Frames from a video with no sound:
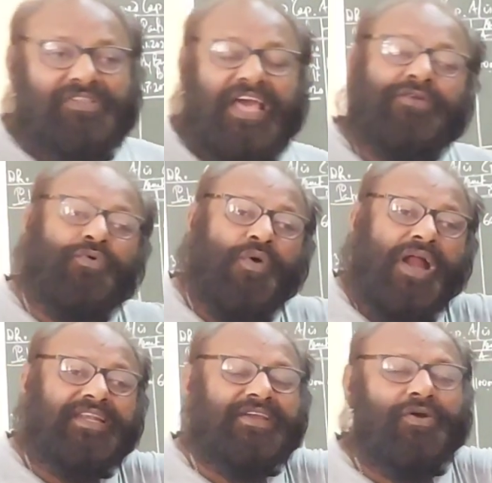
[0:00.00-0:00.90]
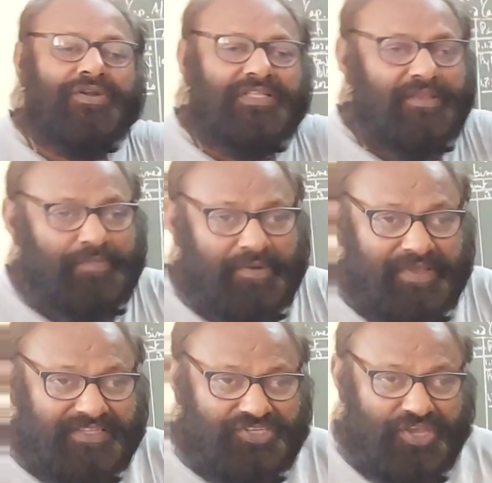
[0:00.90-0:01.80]
than what he got in the
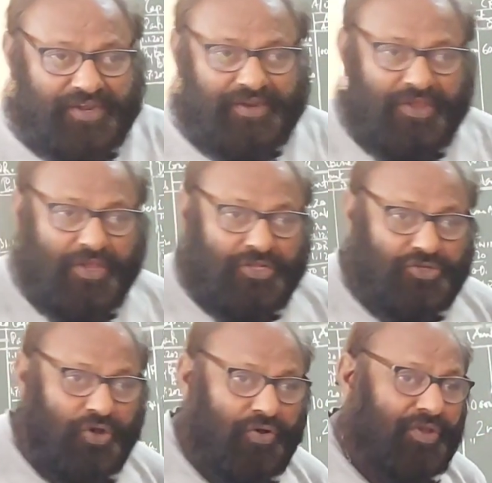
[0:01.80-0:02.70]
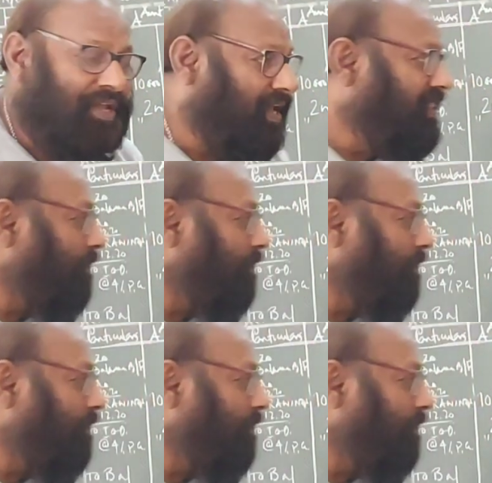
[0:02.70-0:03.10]
previous year. So in the